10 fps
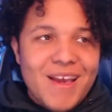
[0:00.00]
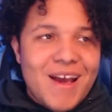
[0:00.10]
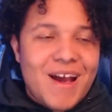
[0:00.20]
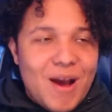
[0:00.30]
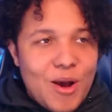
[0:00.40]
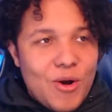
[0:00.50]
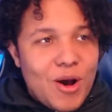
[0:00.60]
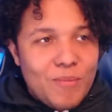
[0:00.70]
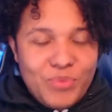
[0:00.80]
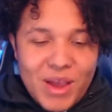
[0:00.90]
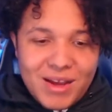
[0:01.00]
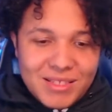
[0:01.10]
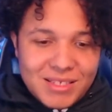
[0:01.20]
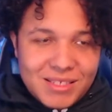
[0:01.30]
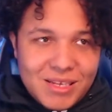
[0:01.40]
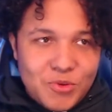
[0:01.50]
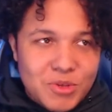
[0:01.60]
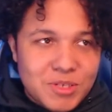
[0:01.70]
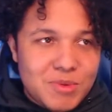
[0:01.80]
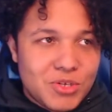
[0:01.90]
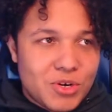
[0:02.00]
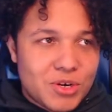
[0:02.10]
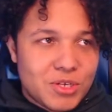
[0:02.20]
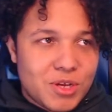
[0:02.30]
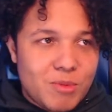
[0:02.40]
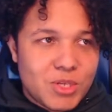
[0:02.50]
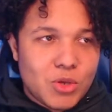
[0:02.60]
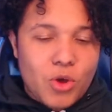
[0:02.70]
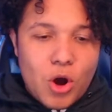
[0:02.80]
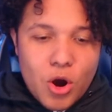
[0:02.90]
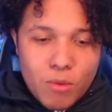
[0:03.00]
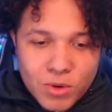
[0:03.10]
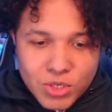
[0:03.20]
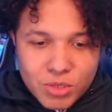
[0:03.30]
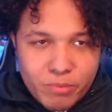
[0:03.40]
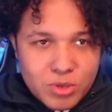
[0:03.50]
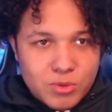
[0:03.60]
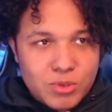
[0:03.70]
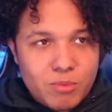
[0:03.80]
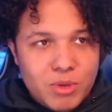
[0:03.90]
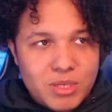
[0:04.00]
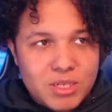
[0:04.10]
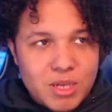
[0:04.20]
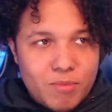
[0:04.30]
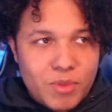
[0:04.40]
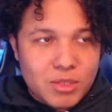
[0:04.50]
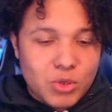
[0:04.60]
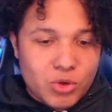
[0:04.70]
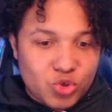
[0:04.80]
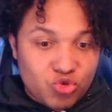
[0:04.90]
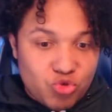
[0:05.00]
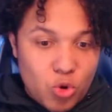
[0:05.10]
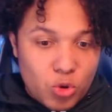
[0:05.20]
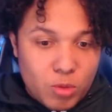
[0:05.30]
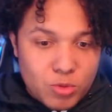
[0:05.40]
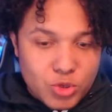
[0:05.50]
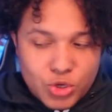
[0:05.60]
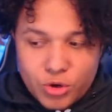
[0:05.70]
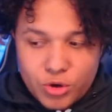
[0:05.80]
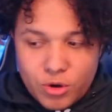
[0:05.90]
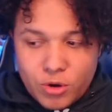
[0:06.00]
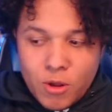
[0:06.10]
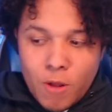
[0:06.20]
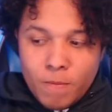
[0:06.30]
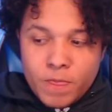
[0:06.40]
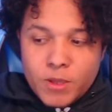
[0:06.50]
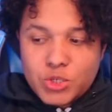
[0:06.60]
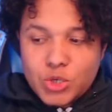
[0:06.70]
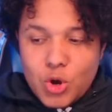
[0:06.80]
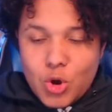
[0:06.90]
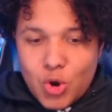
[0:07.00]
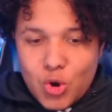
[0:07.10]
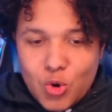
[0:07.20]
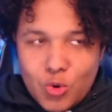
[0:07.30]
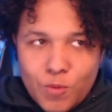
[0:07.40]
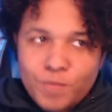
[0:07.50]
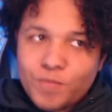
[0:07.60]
I'm dying to see who this berserker is gonna be. So the armor is supposed to be something to control the berserker. So